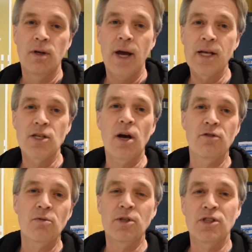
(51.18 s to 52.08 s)
hats
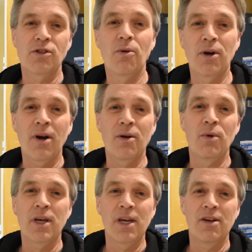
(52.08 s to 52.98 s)
off to what's going on at
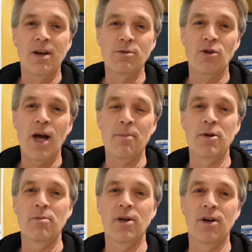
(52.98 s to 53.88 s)
Wiki here. I'm so
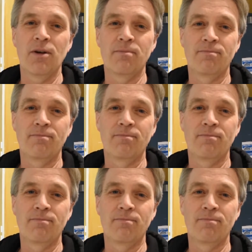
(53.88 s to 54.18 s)
happy to be here.